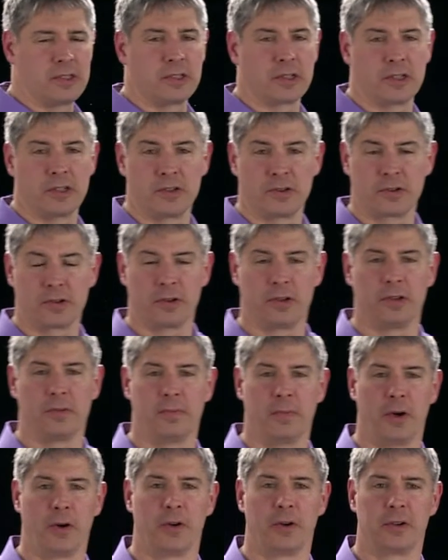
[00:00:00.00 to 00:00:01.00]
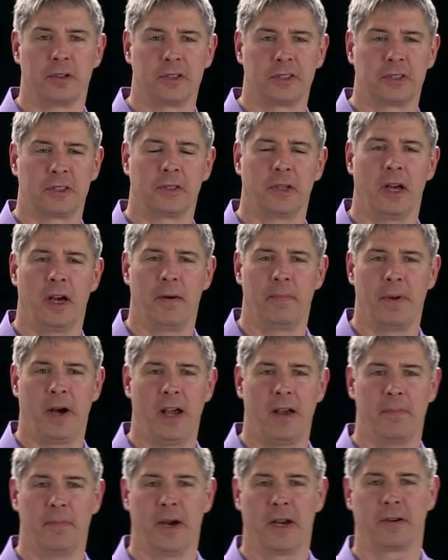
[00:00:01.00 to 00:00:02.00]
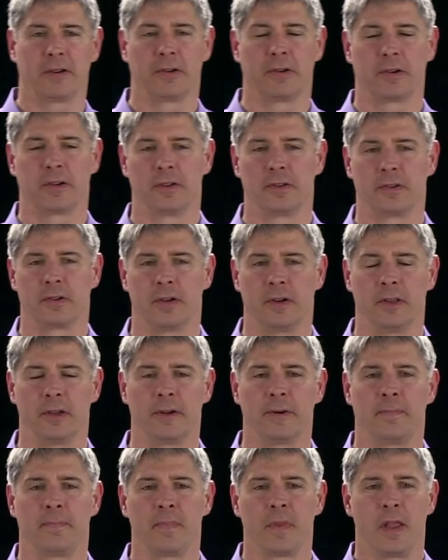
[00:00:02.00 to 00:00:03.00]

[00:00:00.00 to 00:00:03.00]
to control motors uh, by a microcontroller.